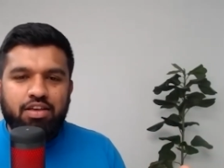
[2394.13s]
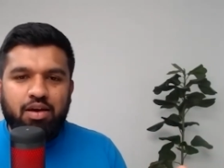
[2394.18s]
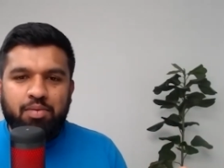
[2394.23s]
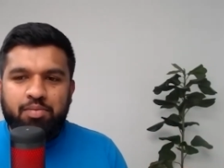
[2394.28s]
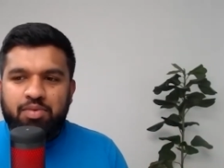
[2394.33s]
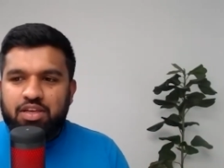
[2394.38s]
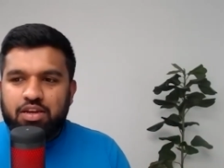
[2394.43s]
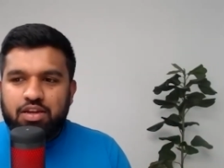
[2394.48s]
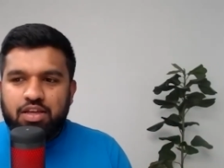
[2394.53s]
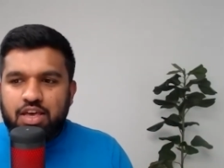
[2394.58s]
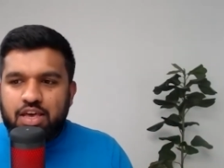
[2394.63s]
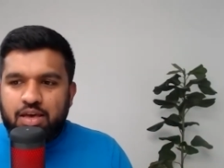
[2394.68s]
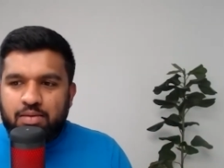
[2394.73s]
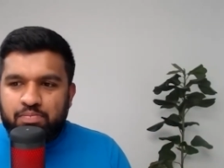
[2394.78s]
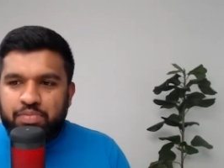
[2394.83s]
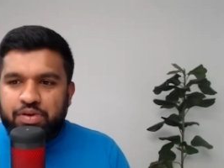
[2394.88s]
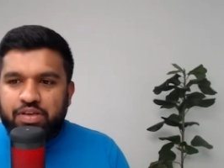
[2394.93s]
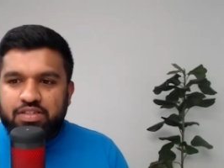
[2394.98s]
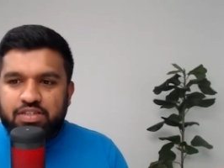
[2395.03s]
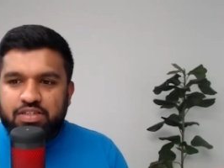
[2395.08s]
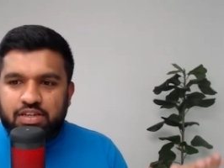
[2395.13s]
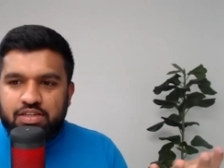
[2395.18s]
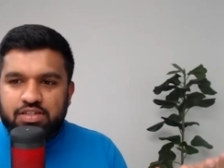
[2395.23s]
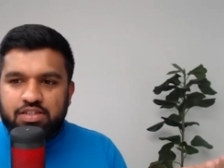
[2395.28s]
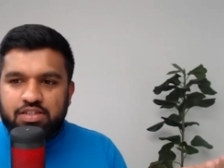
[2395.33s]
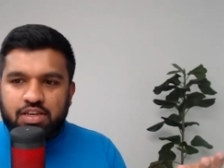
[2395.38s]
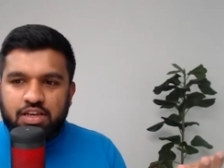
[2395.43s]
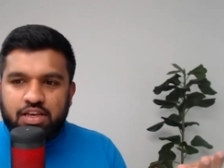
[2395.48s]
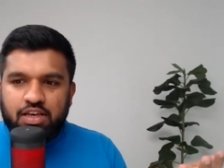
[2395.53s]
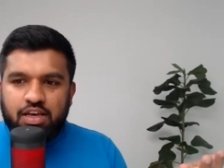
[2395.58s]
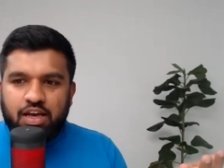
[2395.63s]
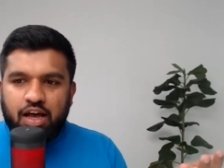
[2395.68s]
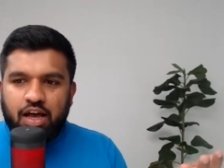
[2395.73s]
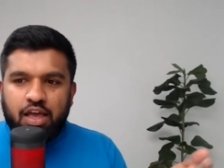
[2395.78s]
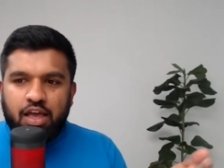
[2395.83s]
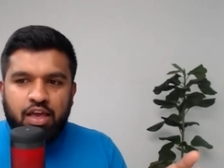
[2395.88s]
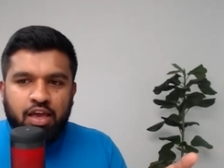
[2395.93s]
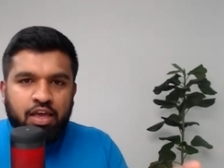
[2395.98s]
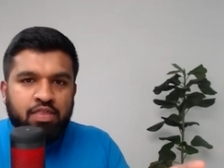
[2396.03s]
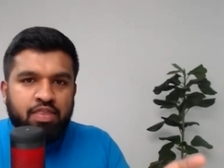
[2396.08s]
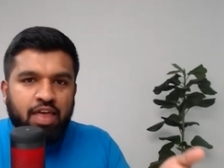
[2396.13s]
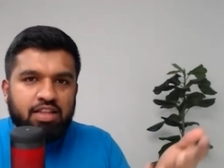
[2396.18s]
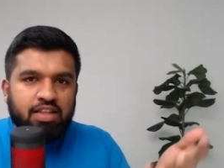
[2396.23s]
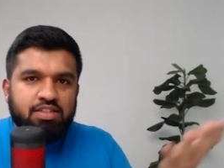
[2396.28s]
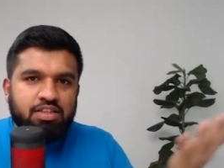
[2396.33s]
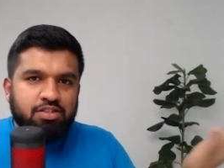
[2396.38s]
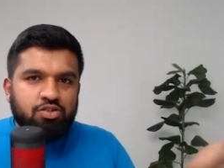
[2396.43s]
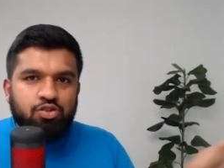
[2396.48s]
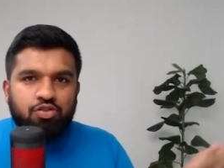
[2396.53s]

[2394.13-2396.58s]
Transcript: I mean, business in that sense,